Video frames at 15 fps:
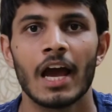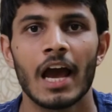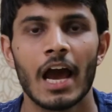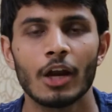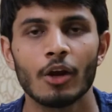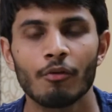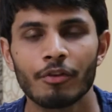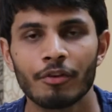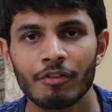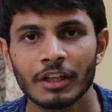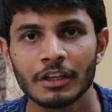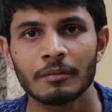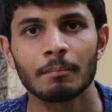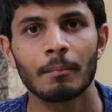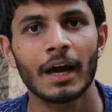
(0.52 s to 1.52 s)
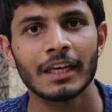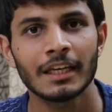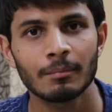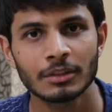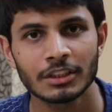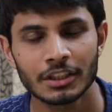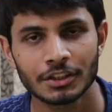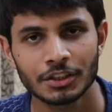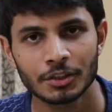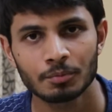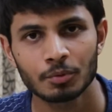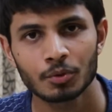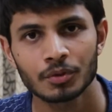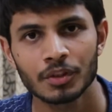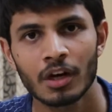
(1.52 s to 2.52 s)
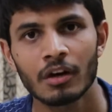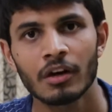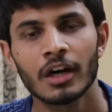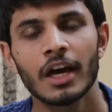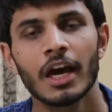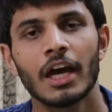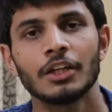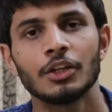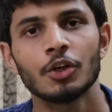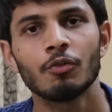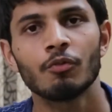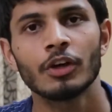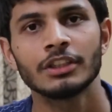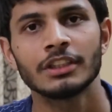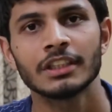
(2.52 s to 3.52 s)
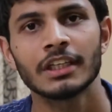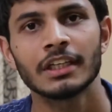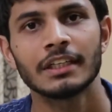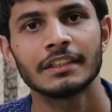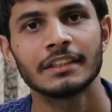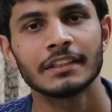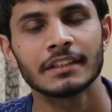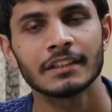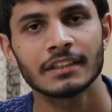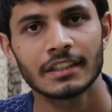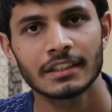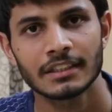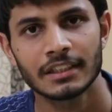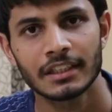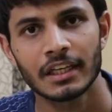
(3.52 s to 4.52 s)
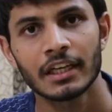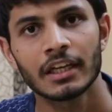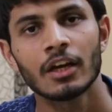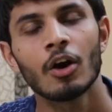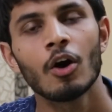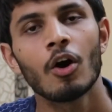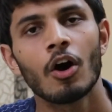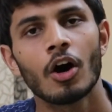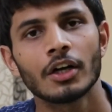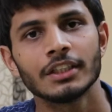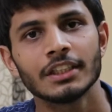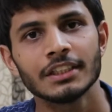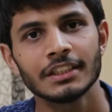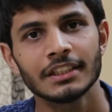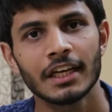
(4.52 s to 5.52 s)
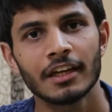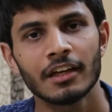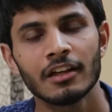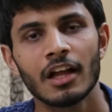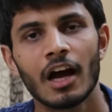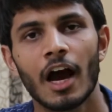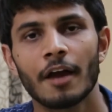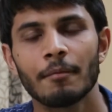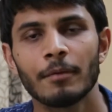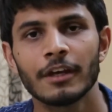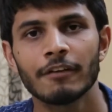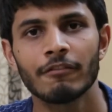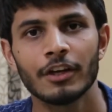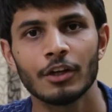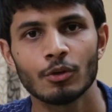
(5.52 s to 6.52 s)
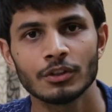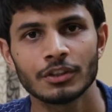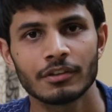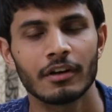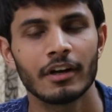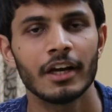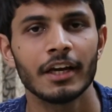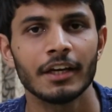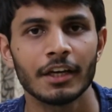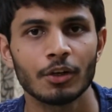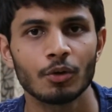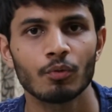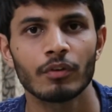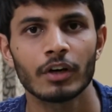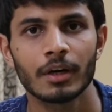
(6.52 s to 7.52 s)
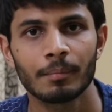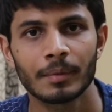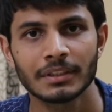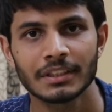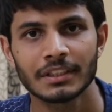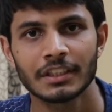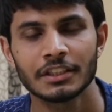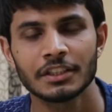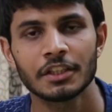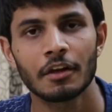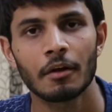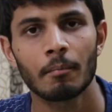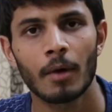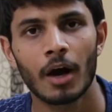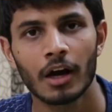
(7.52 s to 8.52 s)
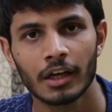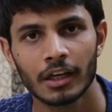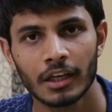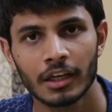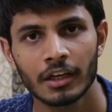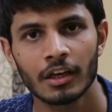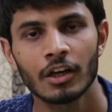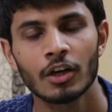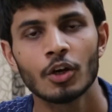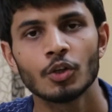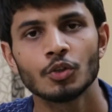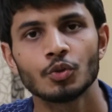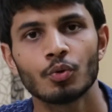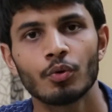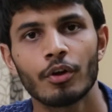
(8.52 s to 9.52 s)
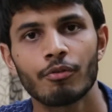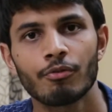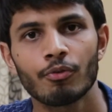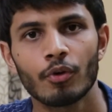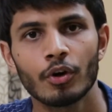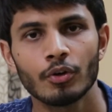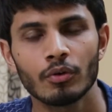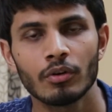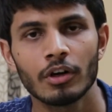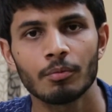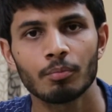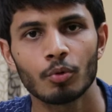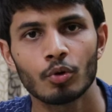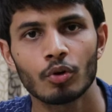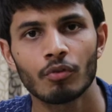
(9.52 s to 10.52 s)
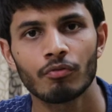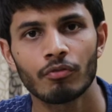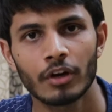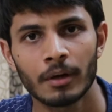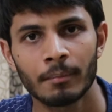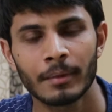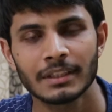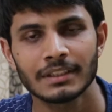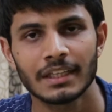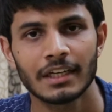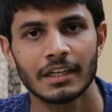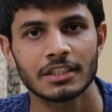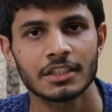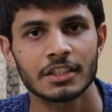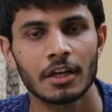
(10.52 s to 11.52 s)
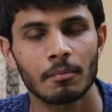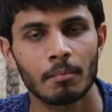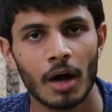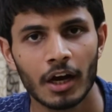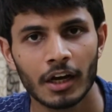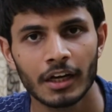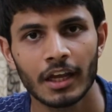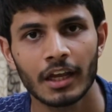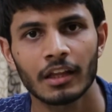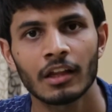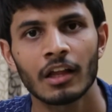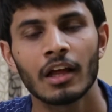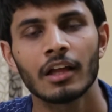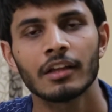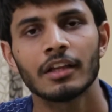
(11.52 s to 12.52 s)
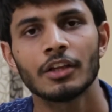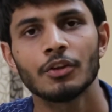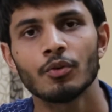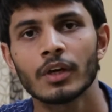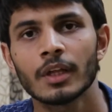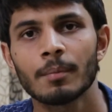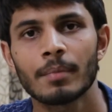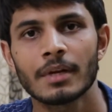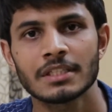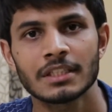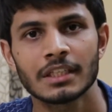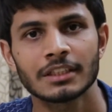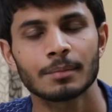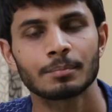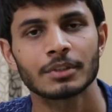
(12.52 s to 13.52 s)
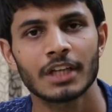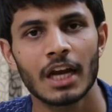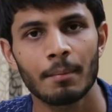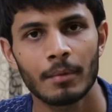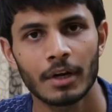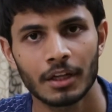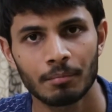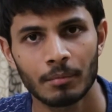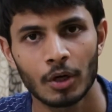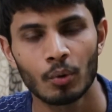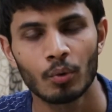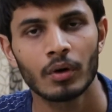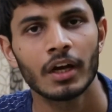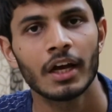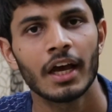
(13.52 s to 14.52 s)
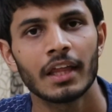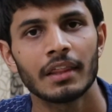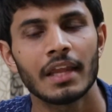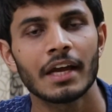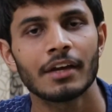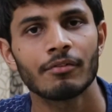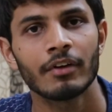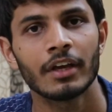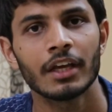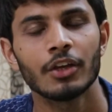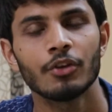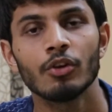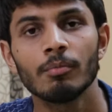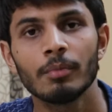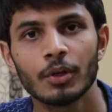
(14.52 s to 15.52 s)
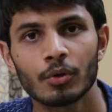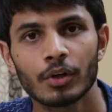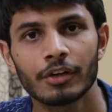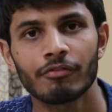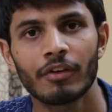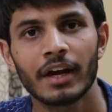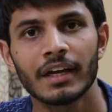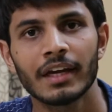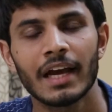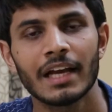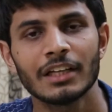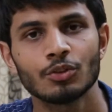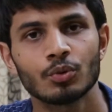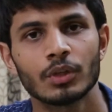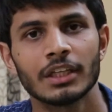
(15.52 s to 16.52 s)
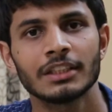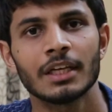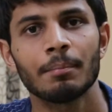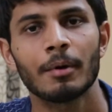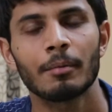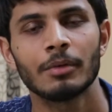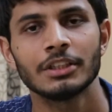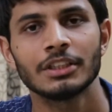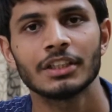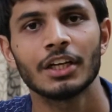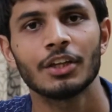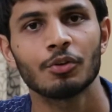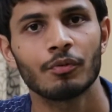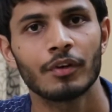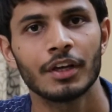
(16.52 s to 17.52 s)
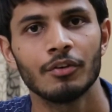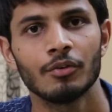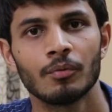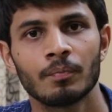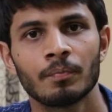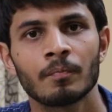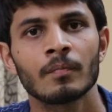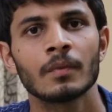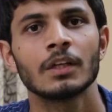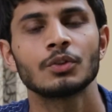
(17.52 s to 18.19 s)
Hello everyone, my name is Harshit Bhutra and you're watching Digital Sun City. On this channel, I make videos related to WordPress and digital marketing. So if you want to learn more of WordPress and digital marketing, then you can press the subscribe button below. That way, you'll be notified as soon as I publish a new video.